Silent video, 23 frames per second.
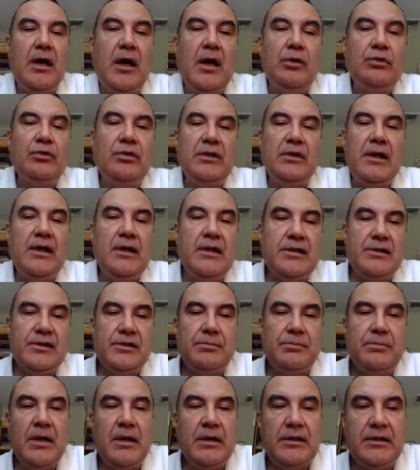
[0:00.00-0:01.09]
outliers
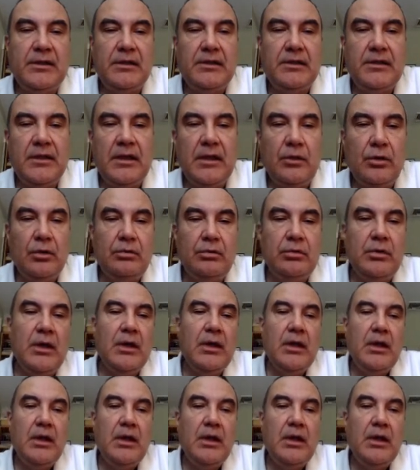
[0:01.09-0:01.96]
marked in yellow.